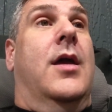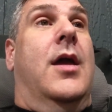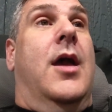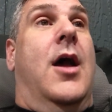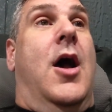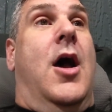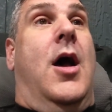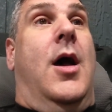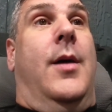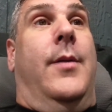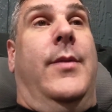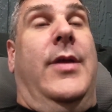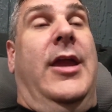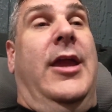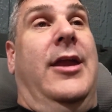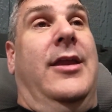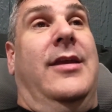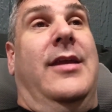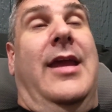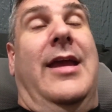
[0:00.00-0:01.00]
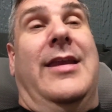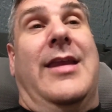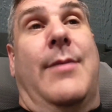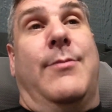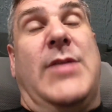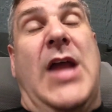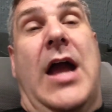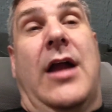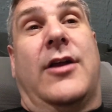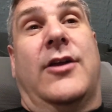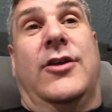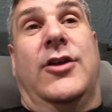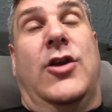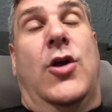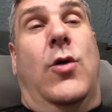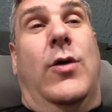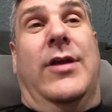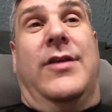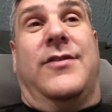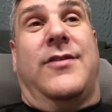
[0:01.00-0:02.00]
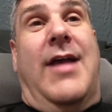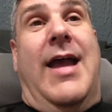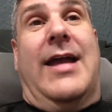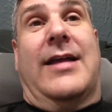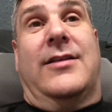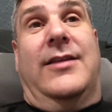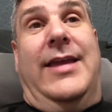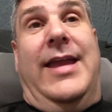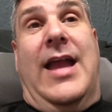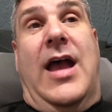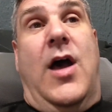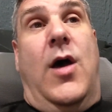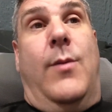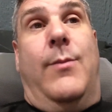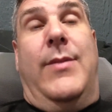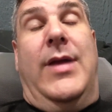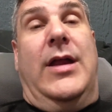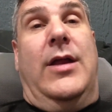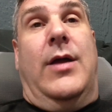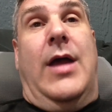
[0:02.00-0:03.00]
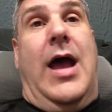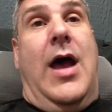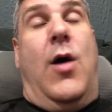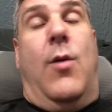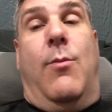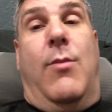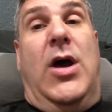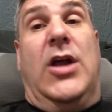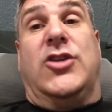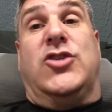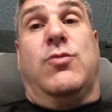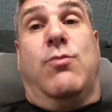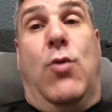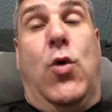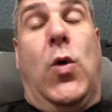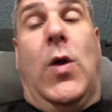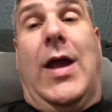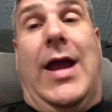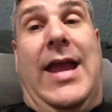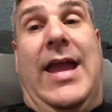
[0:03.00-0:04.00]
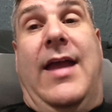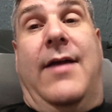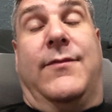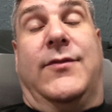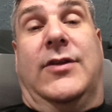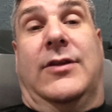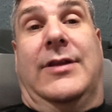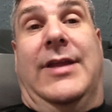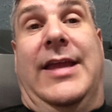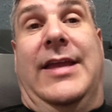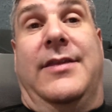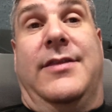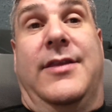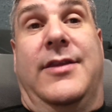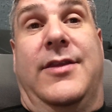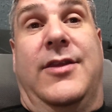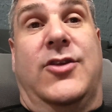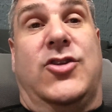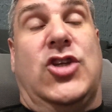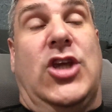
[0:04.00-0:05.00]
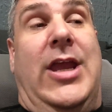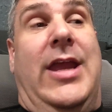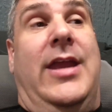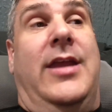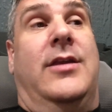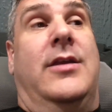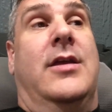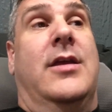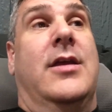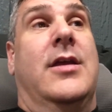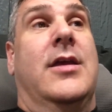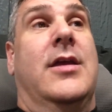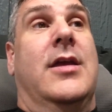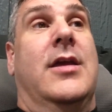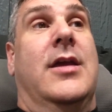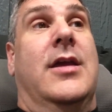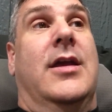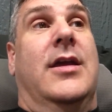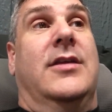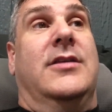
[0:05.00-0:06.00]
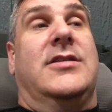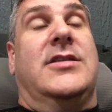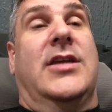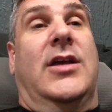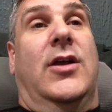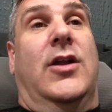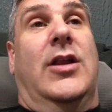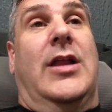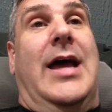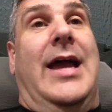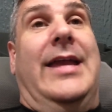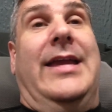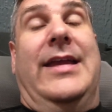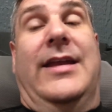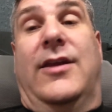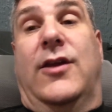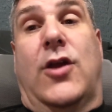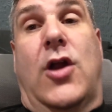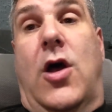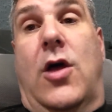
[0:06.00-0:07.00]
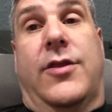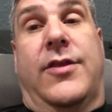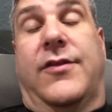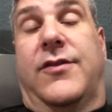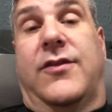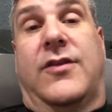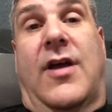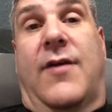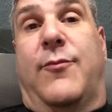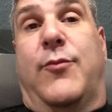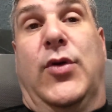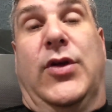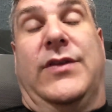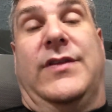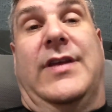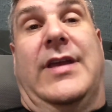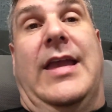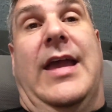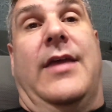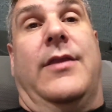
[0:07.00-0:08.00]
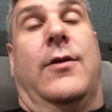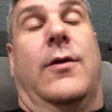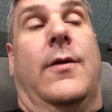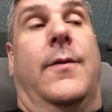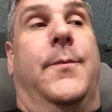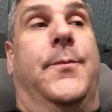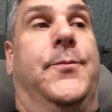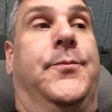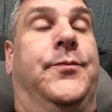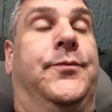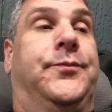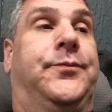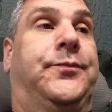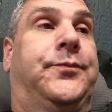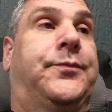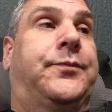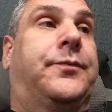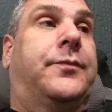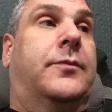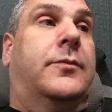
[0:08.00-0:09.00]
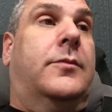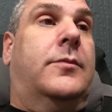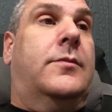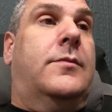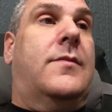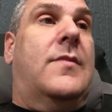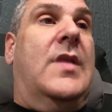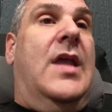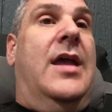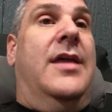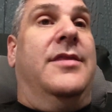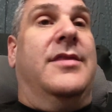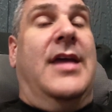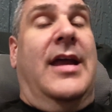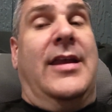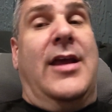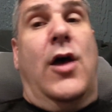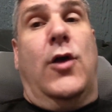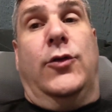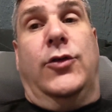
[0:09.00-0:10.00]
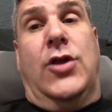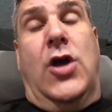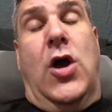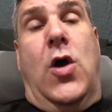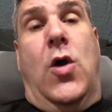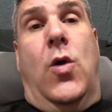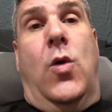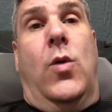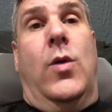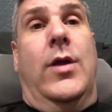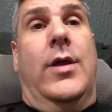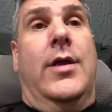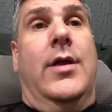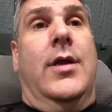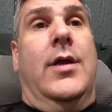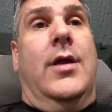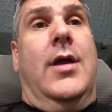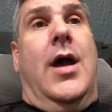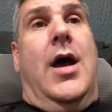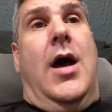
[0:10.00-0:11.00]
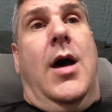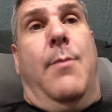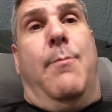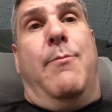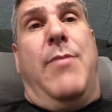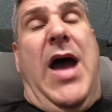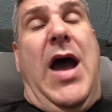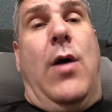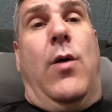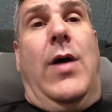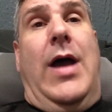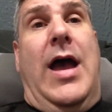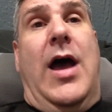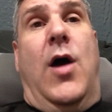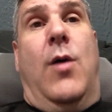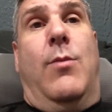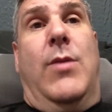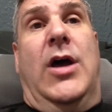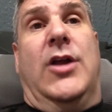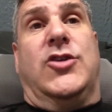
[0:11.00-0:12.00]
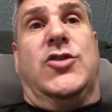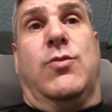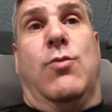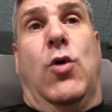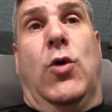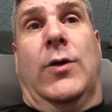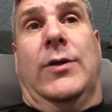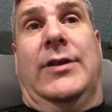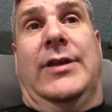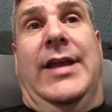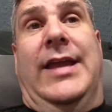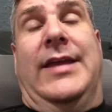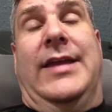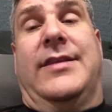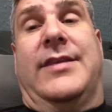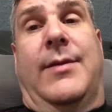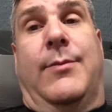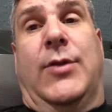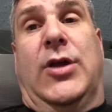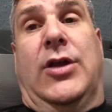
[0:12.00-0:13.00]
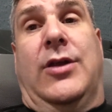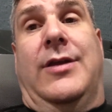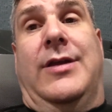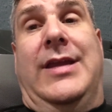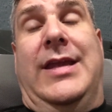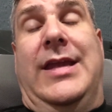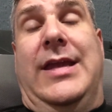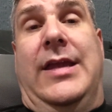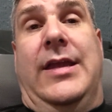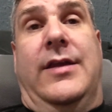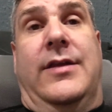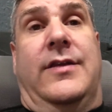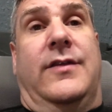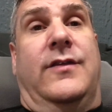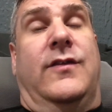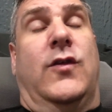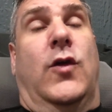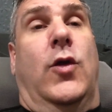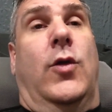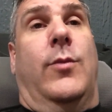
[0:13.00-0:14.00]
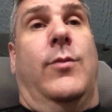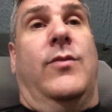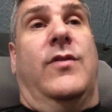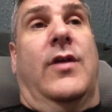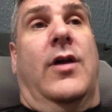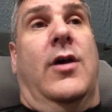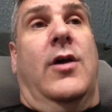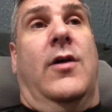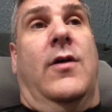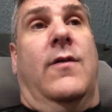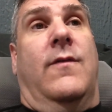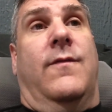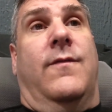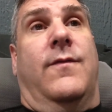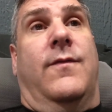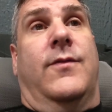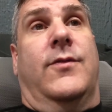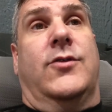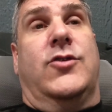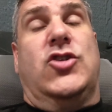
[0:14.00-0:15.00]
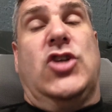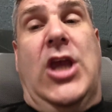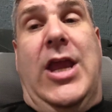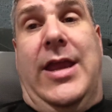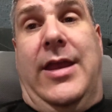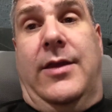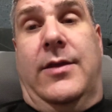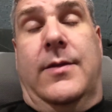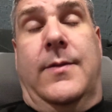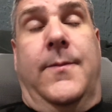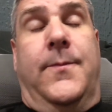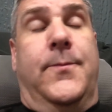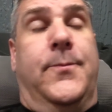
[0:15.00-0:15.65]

And I'm not going to know exactly how much more I have to lengthen the chain until I get this stuff put together. And then I'll know about how much more length I'm going to need in terms of chain.